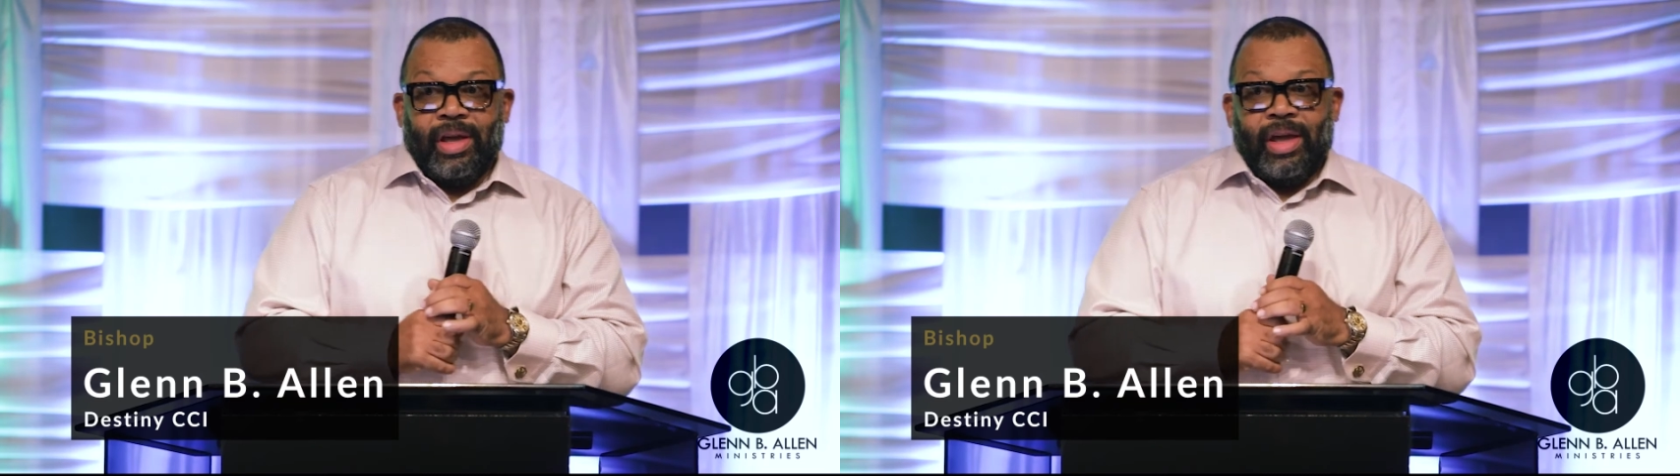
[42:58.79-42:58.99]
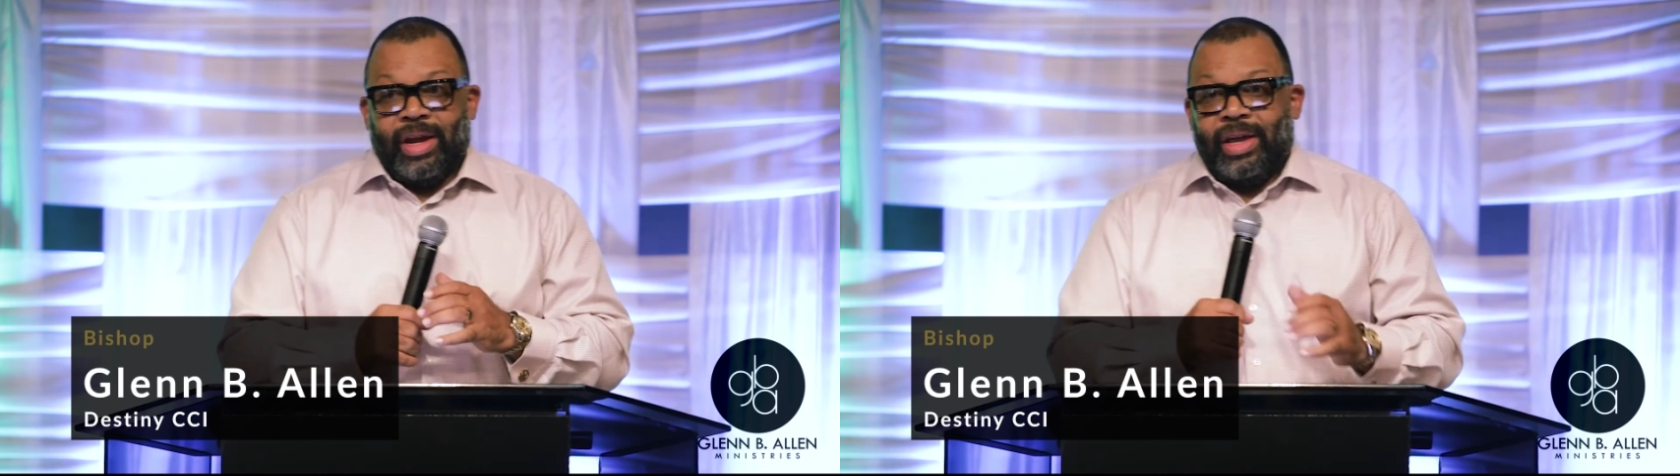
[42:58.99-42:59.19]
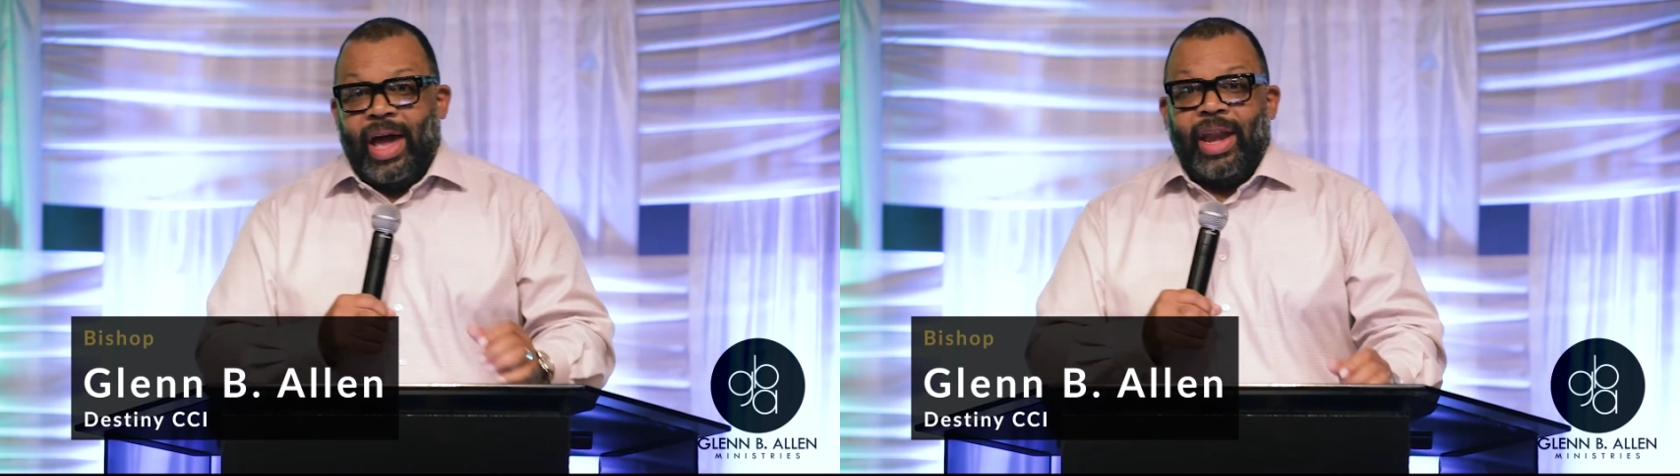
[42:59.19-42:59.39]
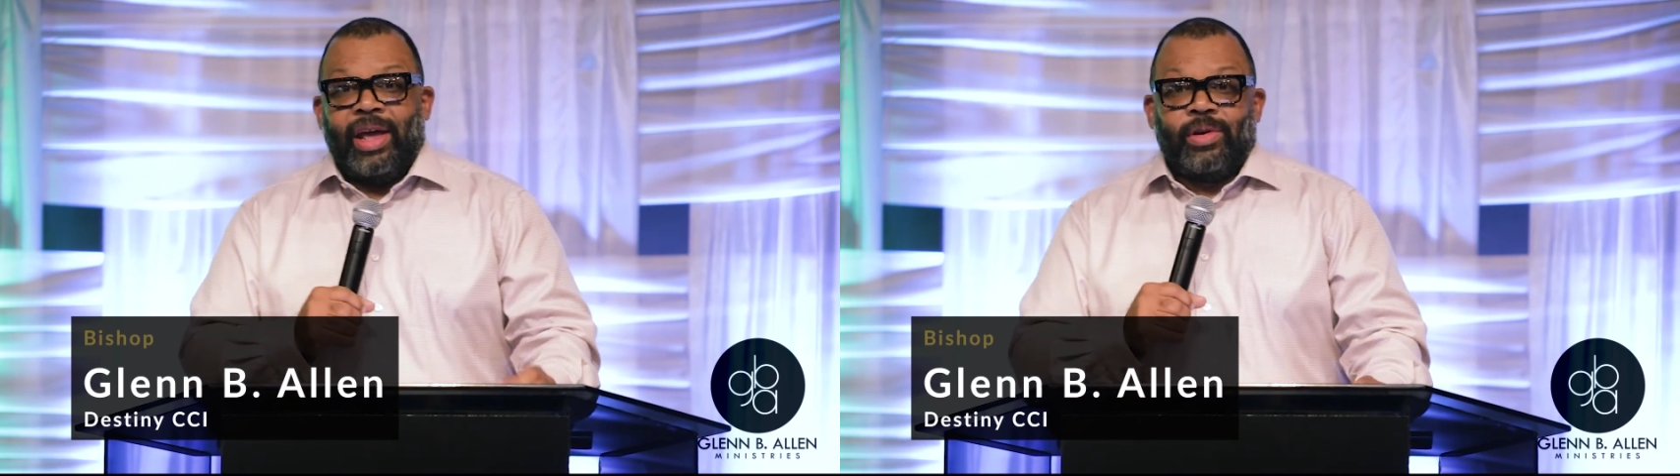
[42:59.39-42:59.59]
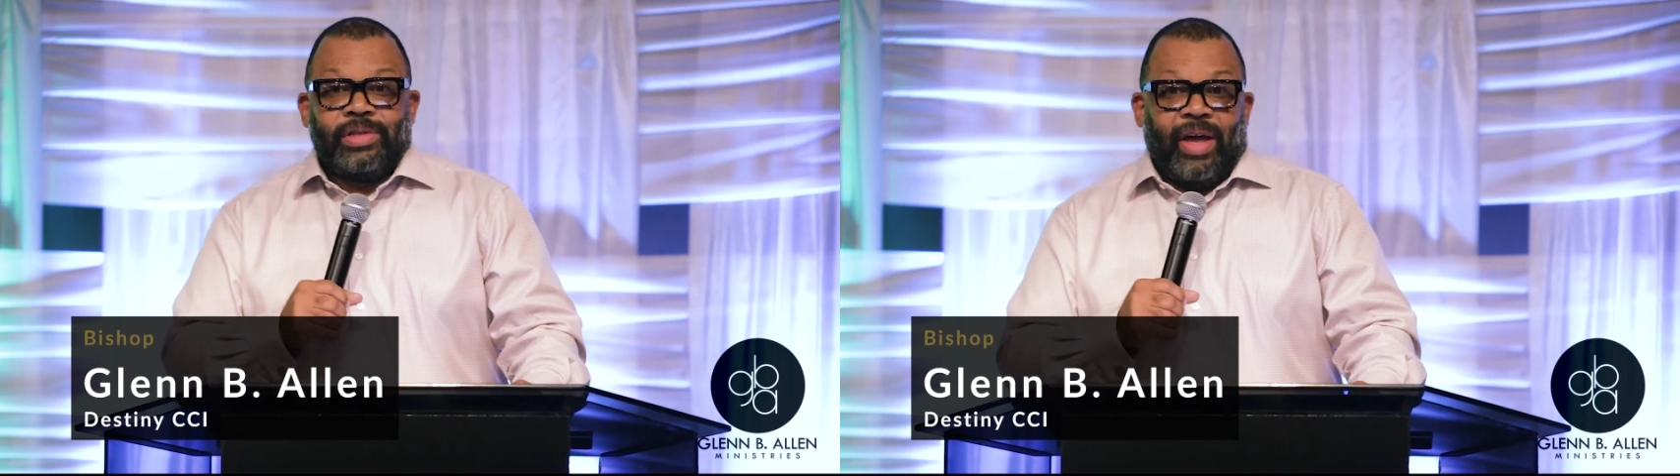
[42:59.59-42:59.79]
And the guy that
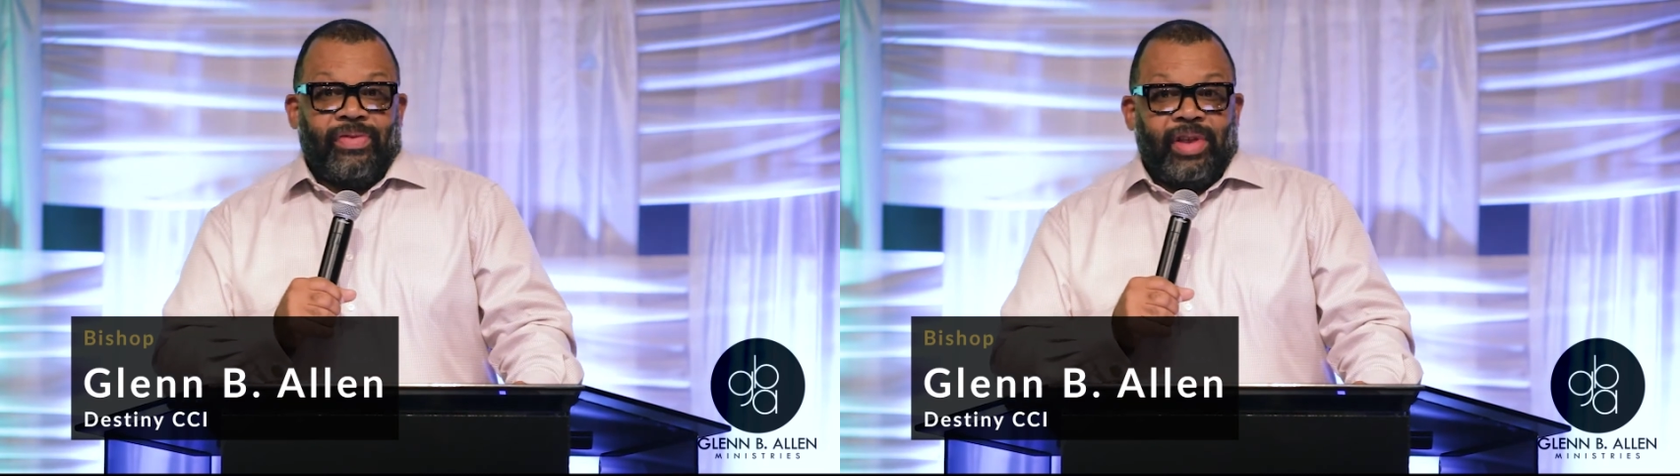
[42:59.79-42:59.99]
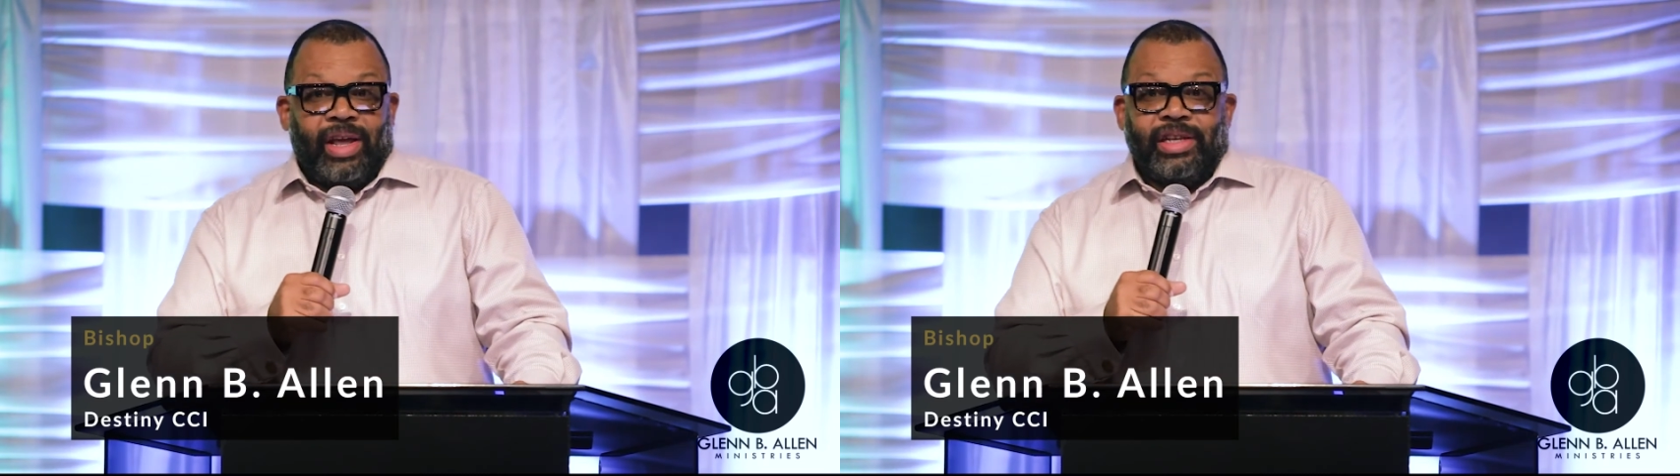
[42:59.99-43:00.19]
goes after that,